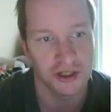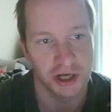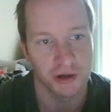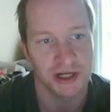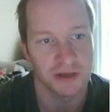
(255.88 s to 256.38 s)

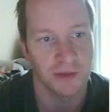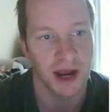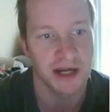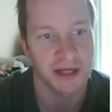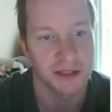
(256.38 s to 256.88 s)
generate some
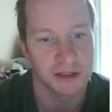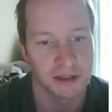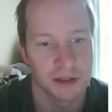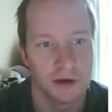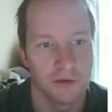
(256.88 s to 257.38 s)
ideas
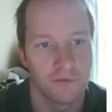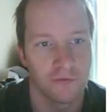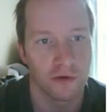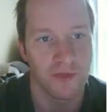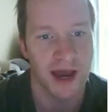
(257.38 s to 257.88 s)

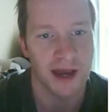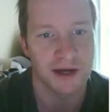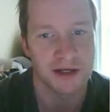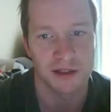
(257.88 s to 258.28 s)
from that